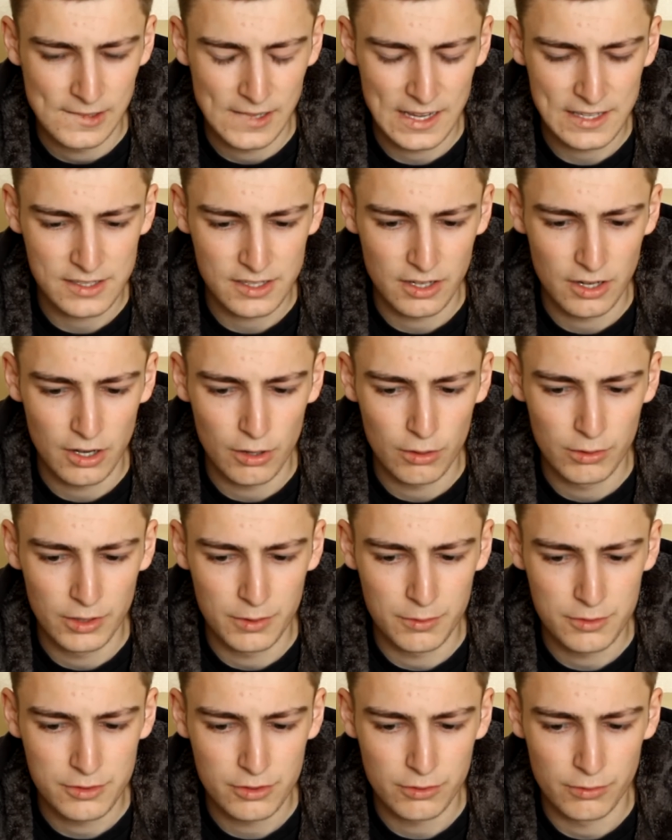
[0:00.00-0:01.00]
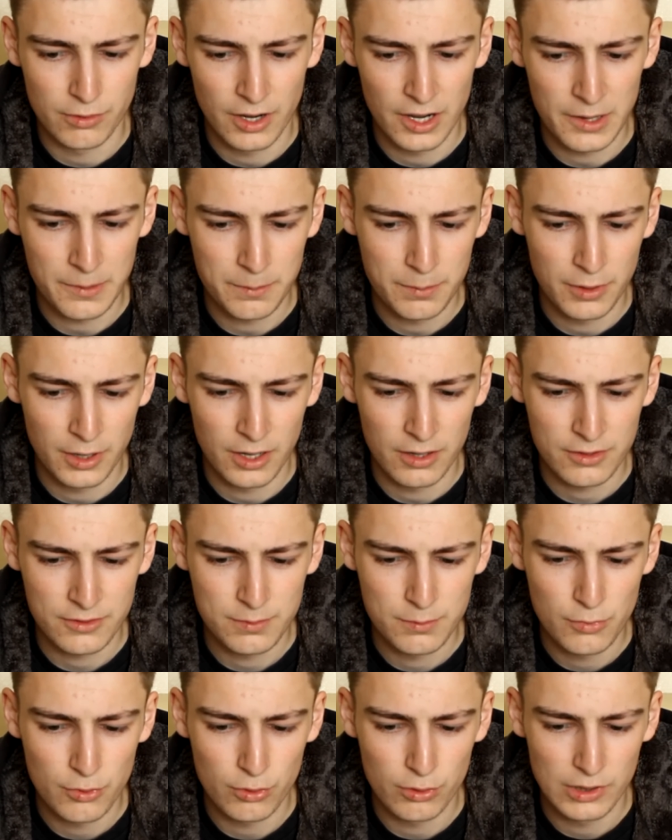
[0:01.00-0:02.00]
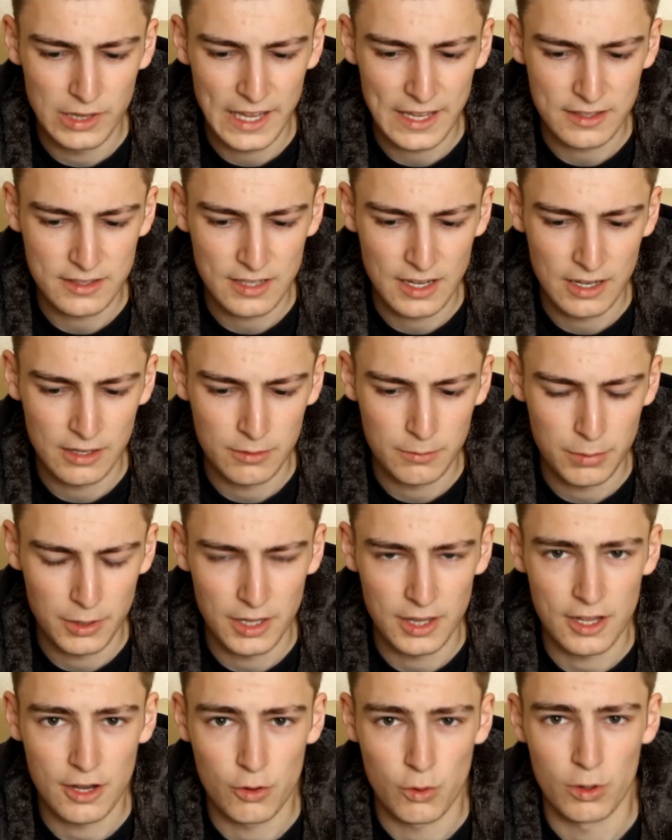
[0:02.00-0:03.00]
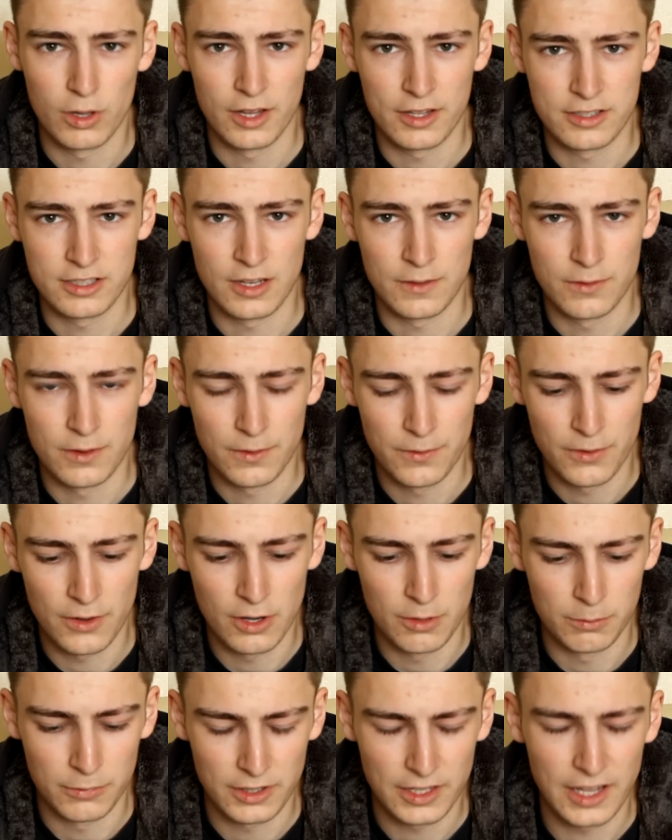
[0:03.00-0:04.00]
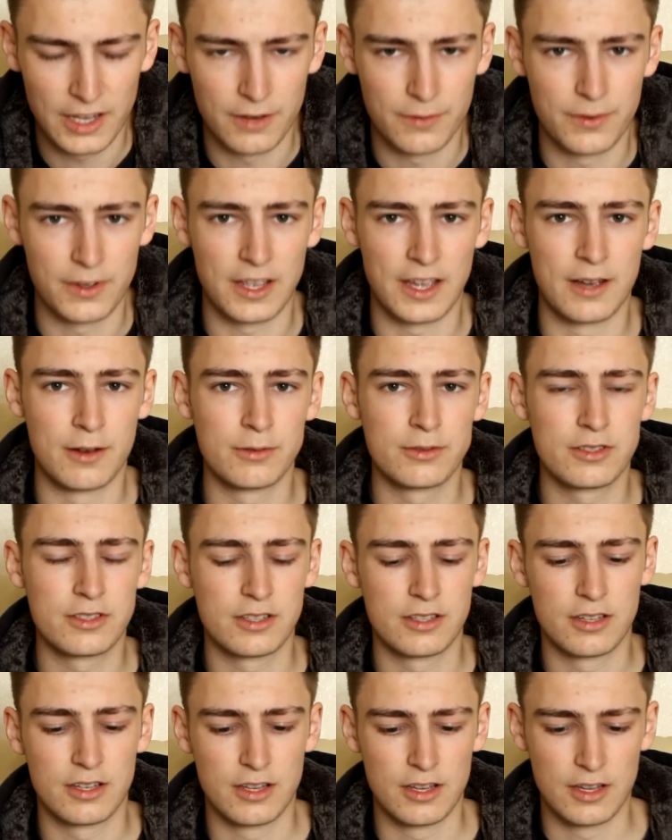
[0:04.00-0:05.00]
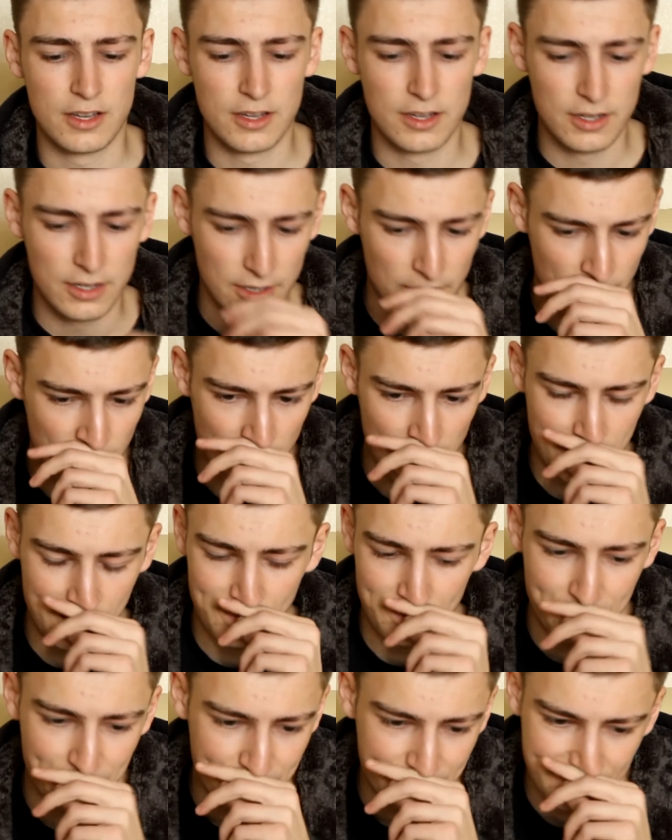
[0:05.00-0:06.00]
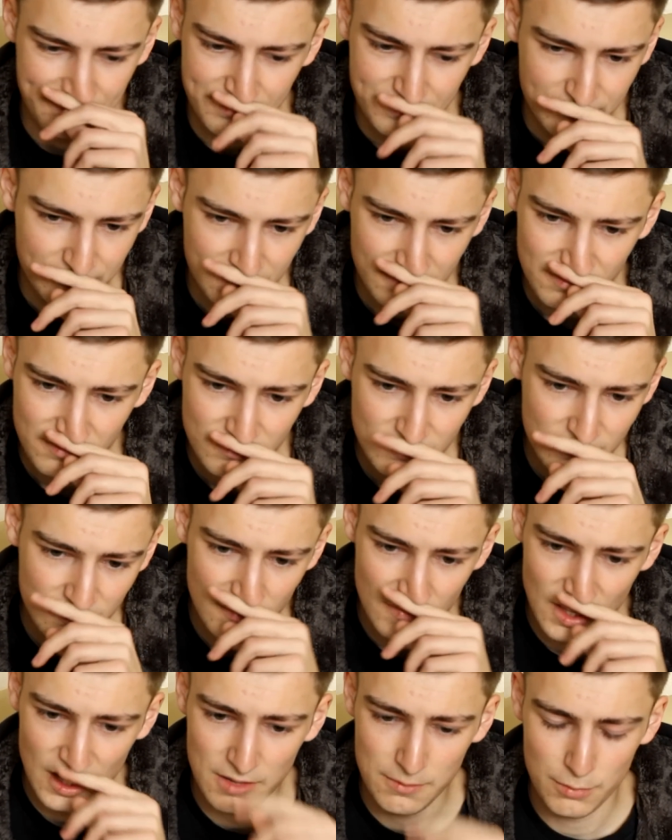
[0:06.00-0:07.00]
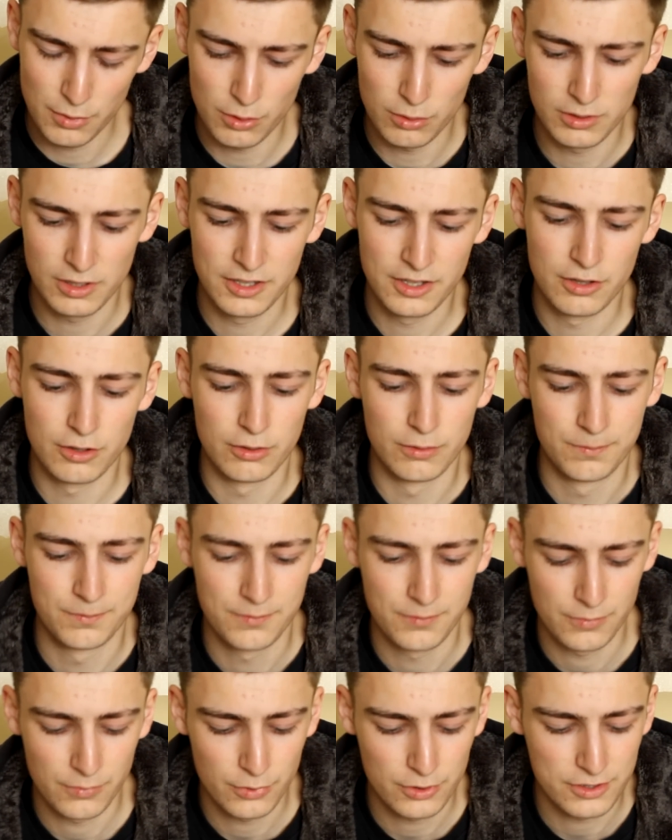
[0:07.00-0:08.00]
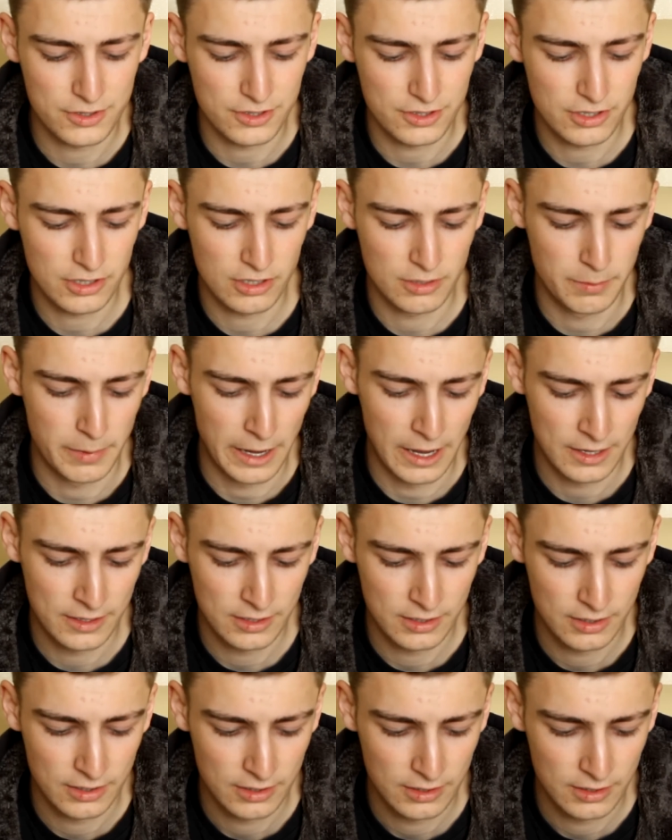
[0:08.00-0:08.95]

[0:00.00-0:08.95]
as a whole it was alright, but I was more let down by the quality of the film than anything else. But all in all, it wasn't too bad.